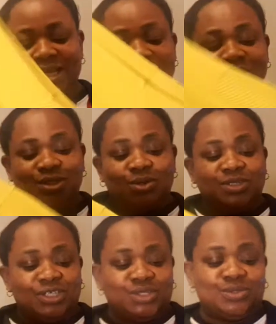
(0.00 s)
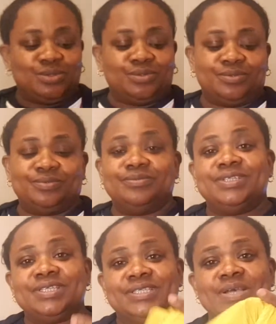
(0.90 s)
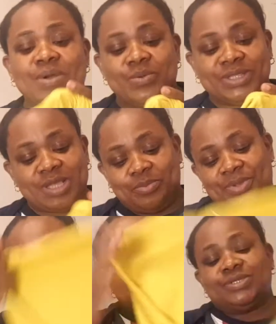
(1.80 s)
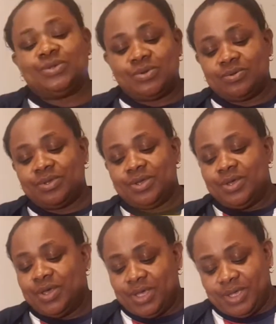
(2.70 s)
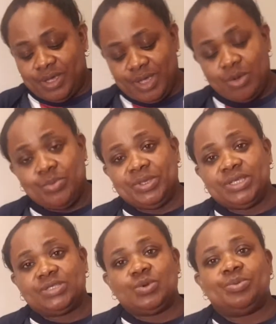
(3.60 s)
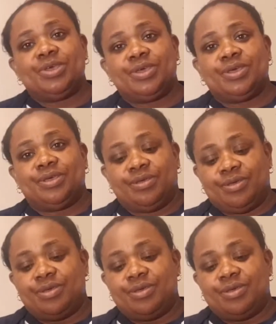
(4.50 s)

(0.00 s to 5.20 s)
has hoodie too. This is our winter period, so it will be